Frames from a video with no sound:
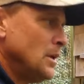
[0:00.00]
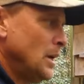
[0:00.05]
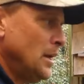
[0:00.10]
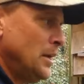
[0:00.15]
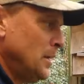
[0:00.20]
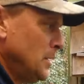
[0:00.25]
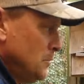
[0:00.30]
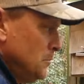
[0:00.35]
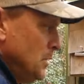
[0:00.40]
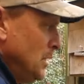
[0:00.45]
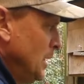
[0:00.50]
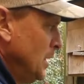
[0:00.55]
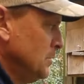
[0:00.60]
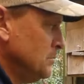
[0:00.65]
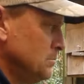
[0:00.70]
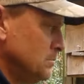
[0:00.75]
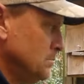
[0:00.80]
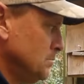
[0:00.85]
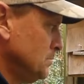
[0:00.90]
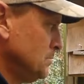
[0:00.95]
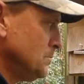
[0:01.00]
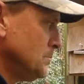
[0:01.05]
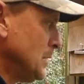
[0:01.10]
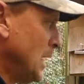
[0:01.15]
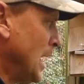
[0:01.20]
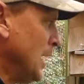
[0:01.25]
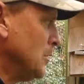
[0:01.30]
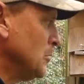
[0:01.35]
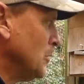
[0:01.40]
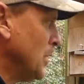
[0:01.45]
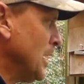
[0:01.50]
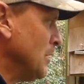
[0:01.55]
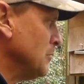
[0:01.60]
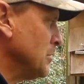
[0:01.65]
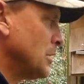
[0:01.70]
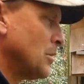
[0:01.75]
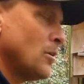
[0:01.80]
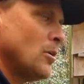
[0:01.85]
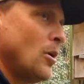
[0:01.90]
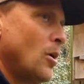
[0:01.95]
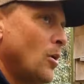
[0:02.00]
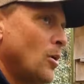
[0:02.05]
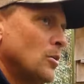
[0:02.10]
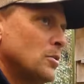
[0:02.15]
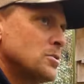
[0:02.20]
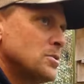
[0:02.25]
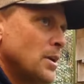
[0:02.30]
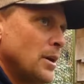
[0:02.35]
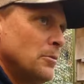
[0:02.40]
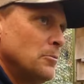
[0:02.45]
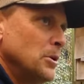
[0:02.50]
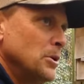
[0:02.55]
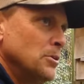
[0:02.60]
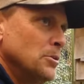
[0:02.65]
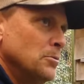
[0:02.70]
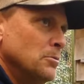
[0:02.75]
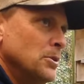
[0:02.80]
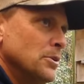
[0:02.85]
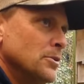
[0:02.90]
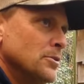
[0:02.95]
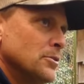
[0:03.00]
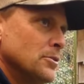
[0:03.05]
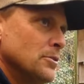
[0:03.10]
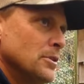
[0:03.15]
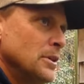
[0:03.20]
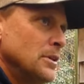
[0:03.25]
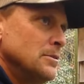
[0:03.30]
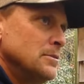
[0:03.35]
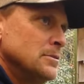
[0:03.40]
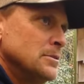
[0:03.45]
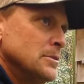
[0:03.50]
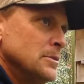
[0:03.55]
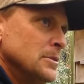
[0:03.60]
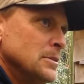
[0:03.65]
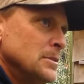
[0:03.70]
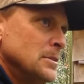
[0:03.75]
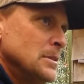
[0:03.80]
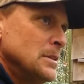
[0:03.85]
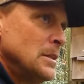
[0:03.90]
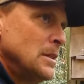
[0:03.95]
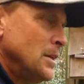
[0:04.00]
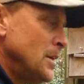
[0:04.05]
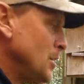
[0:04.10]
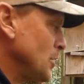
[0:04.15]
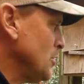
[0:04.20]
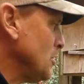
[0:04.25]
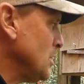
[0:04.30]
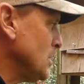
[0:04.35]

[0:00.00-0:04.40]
and I don't have the clogs like we do with the 3.